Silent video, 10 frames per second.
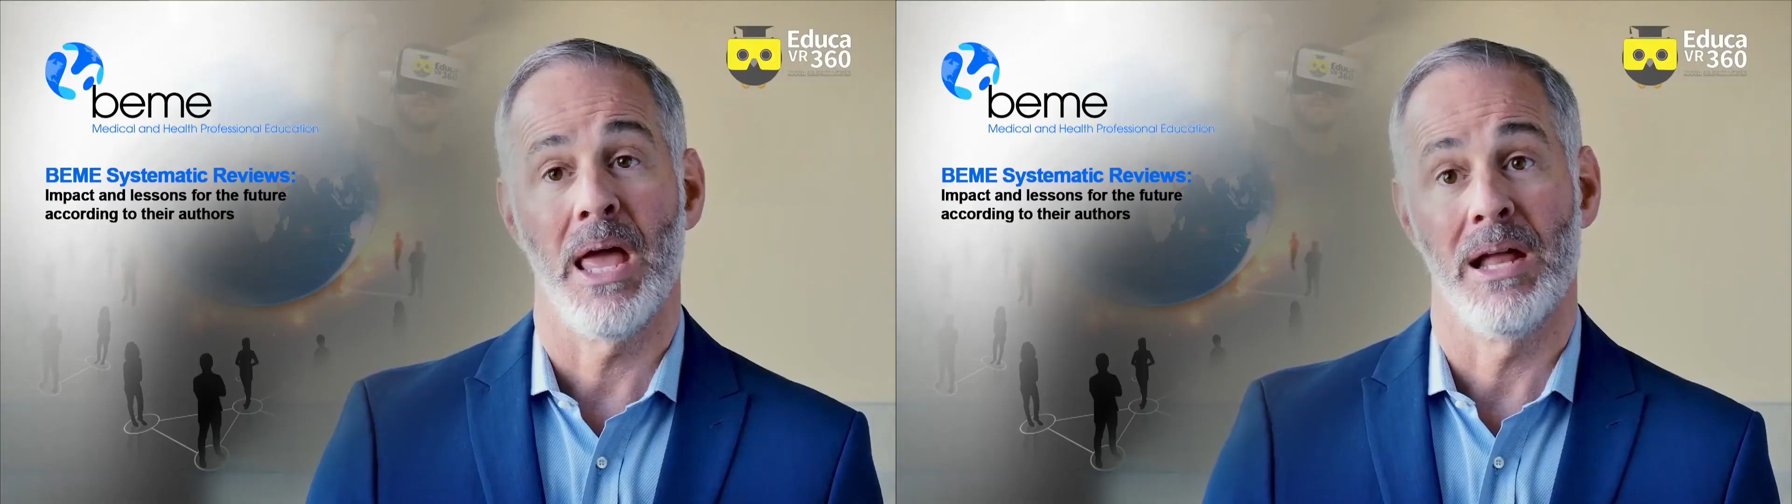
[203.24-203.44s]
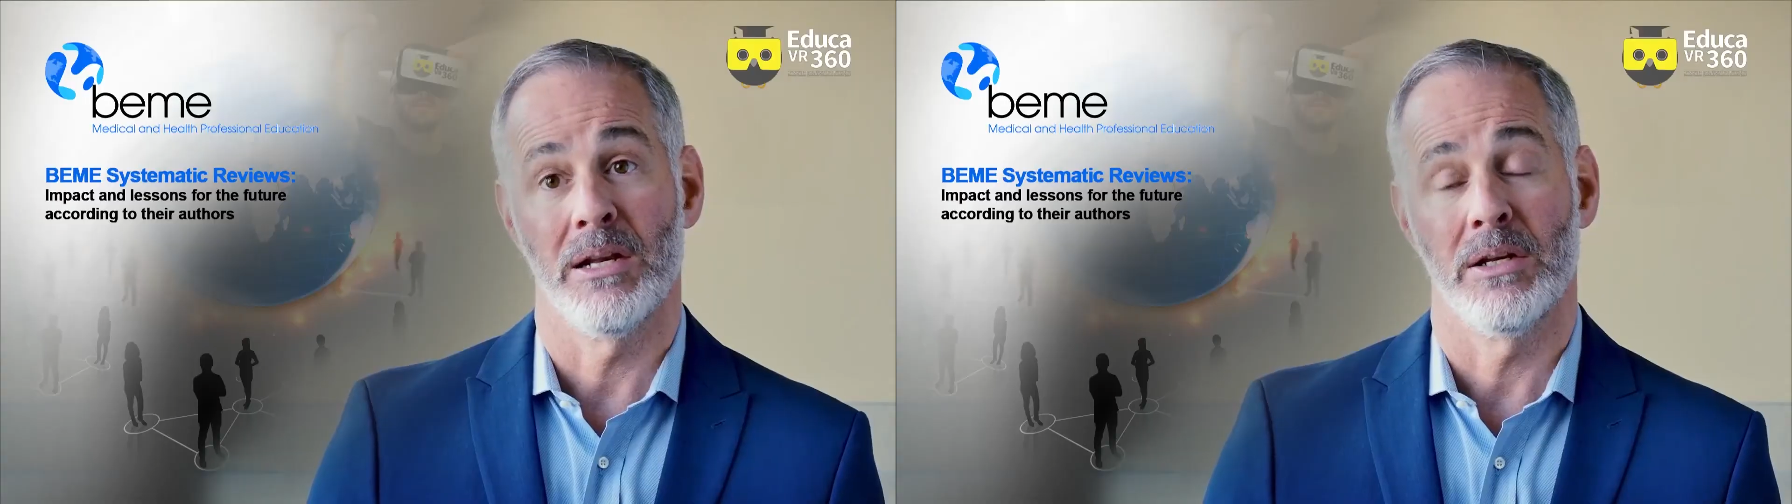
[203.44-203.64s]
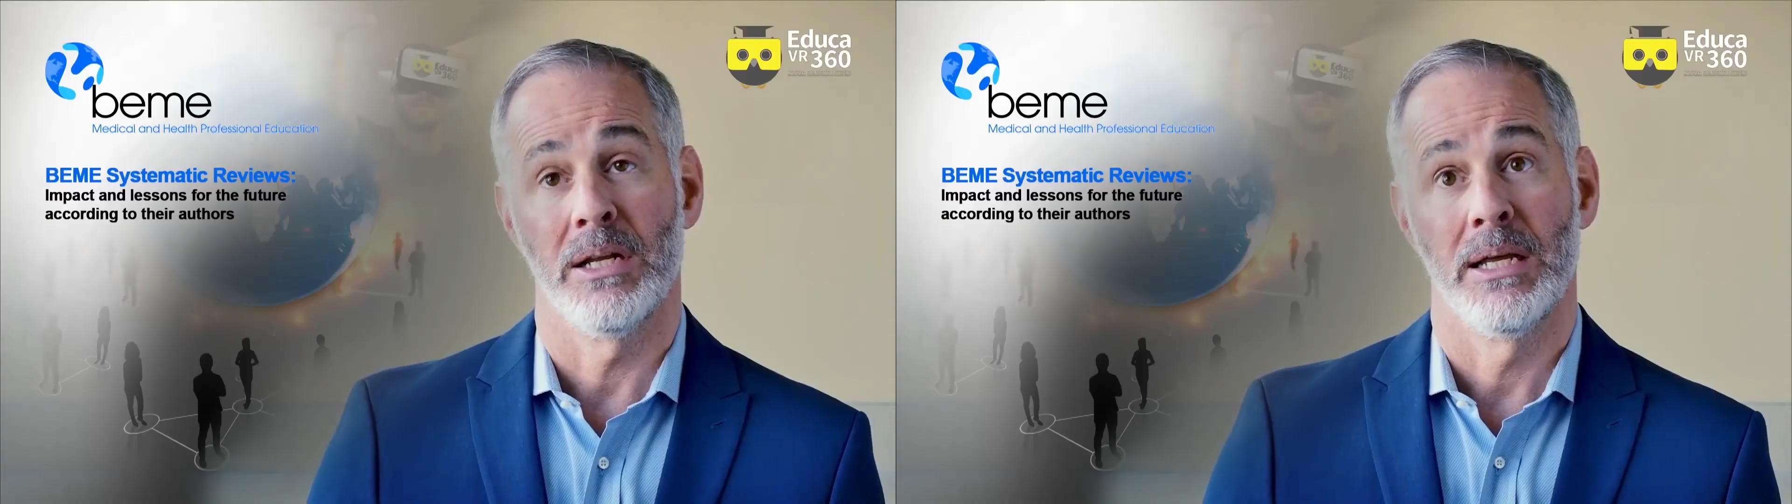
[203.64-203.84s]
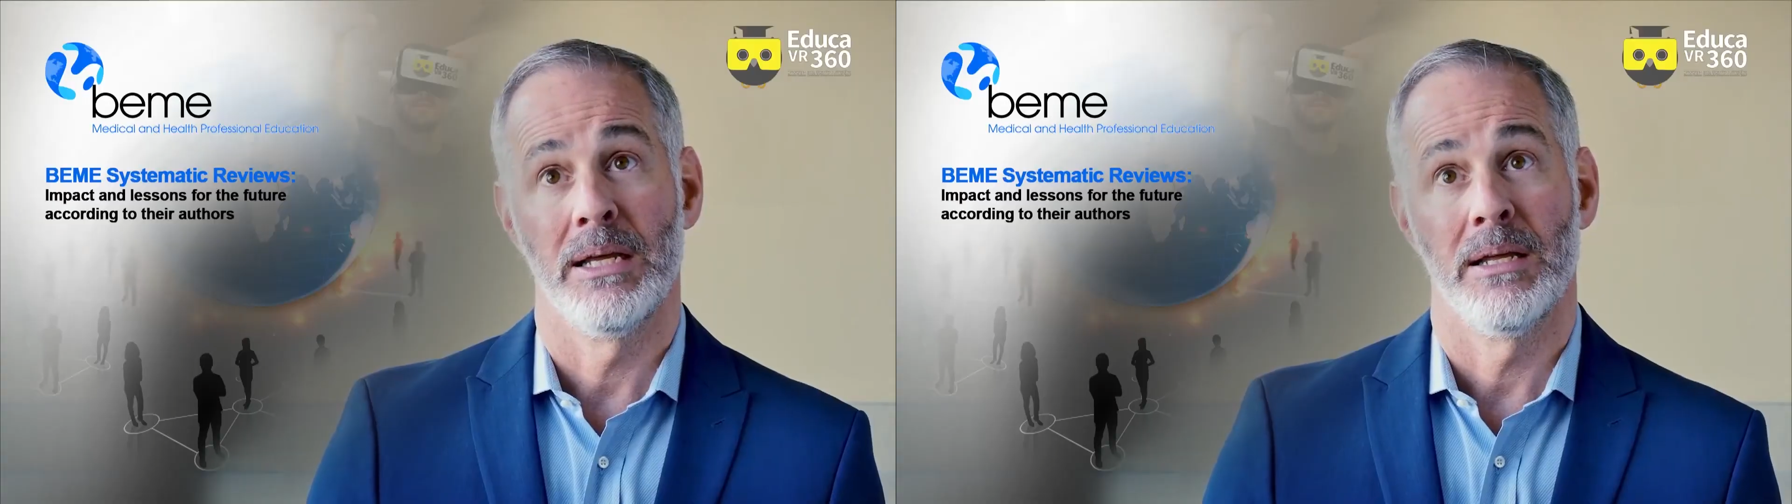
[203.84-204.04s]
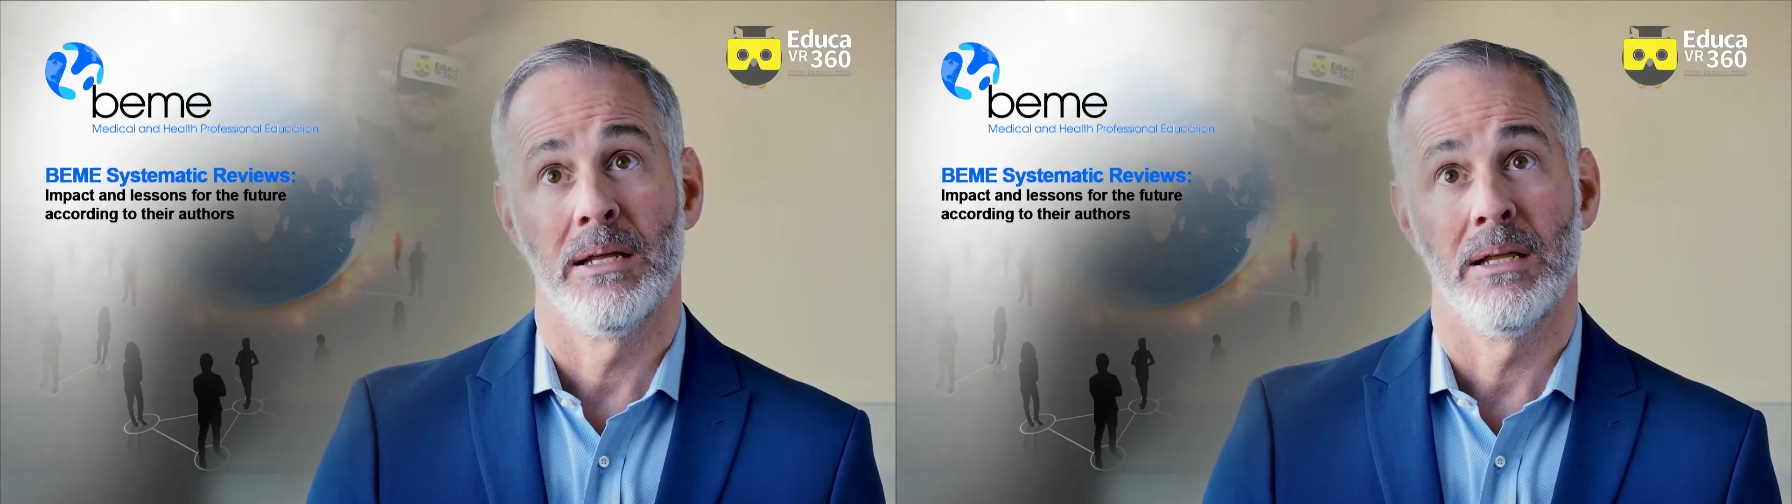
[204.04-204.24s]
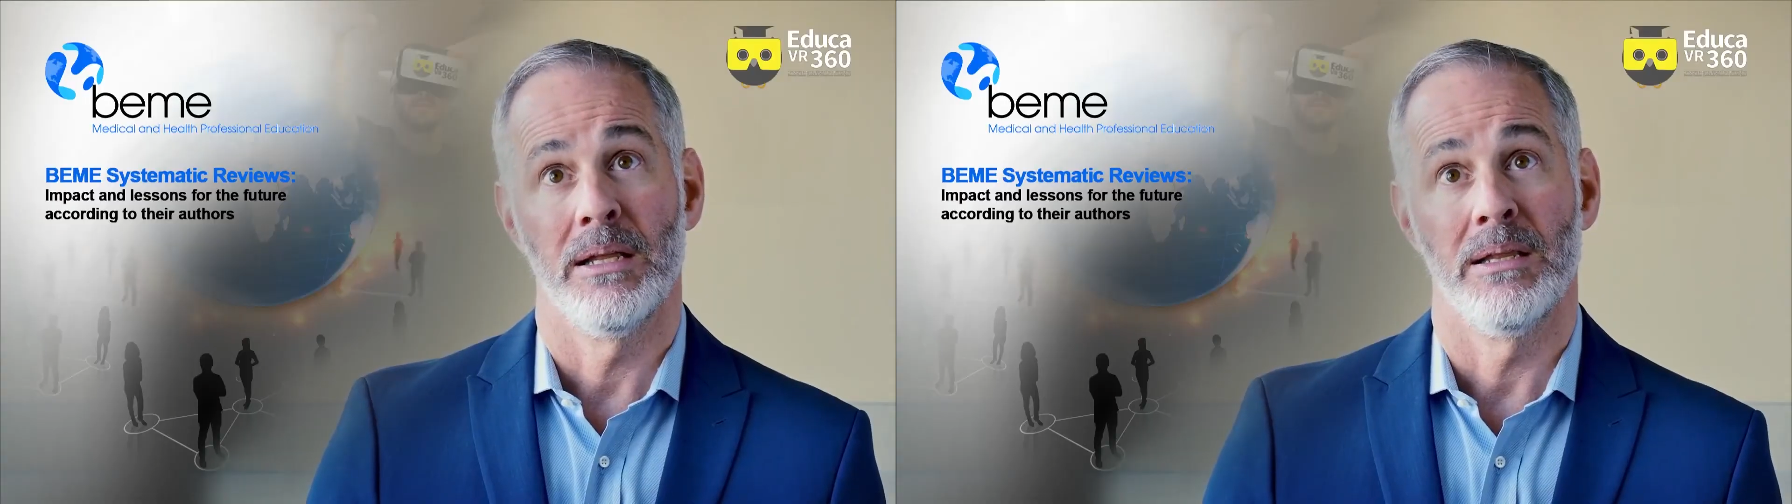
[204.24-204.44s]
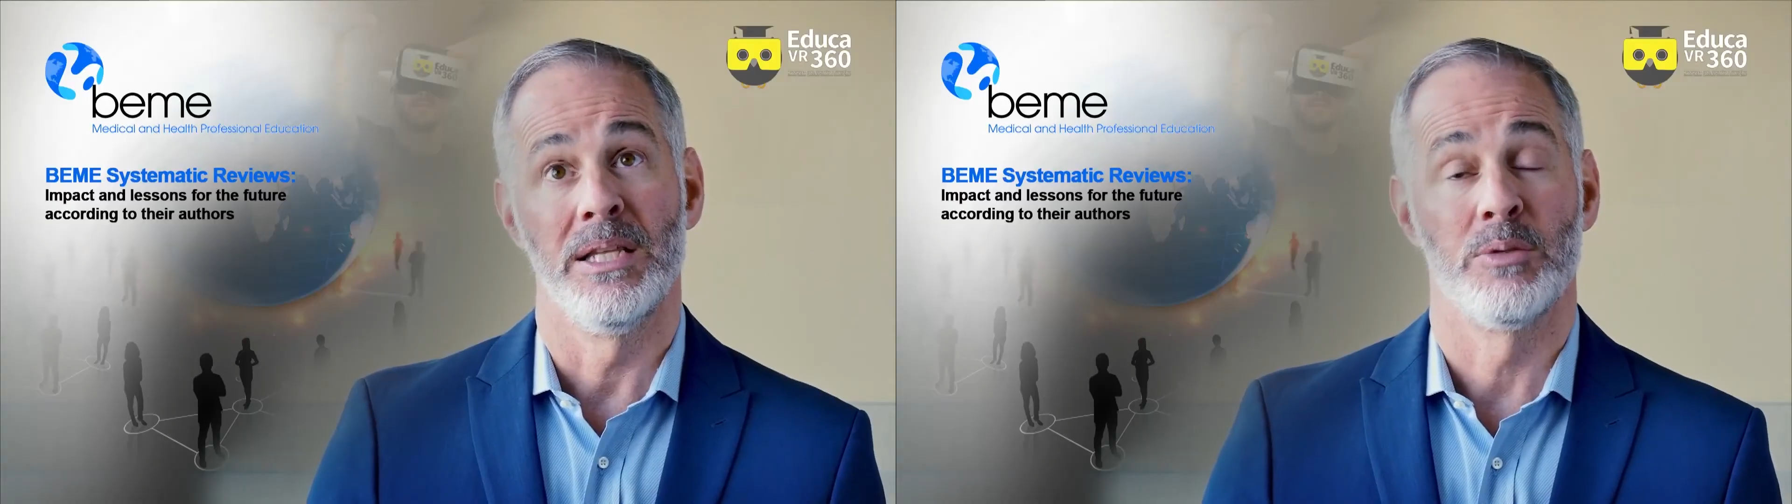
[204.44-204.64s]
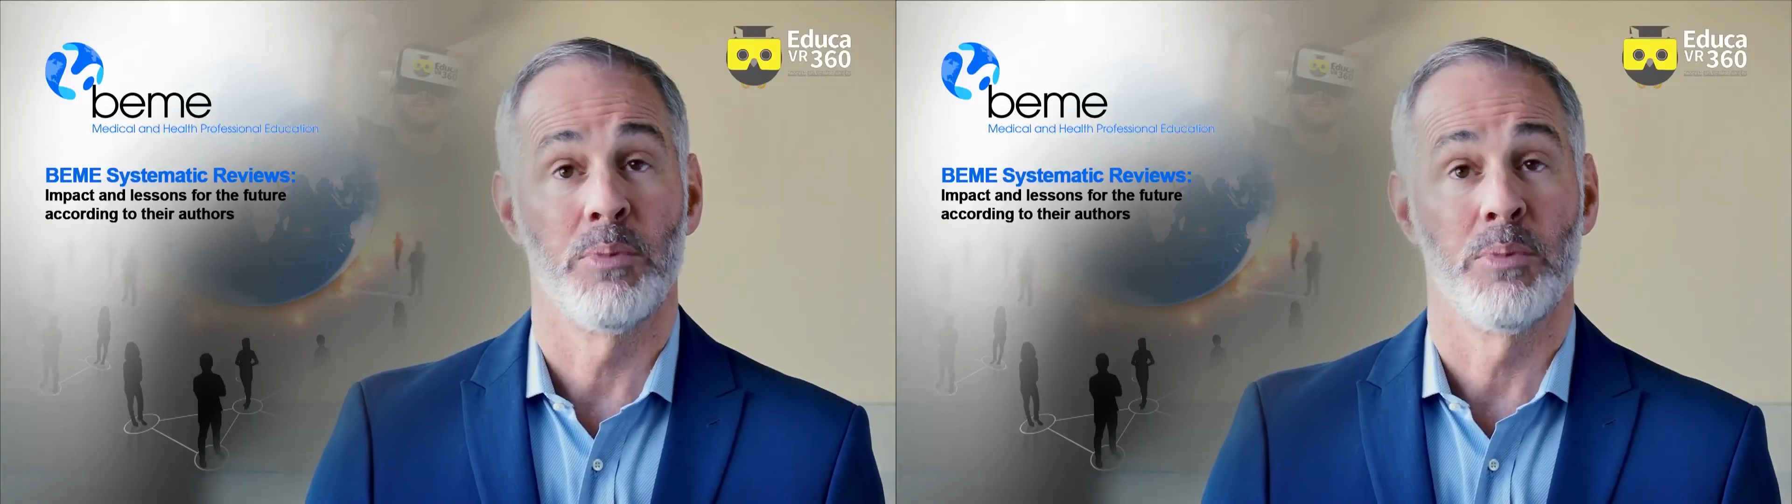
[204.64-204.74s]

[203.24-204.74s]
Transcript: And these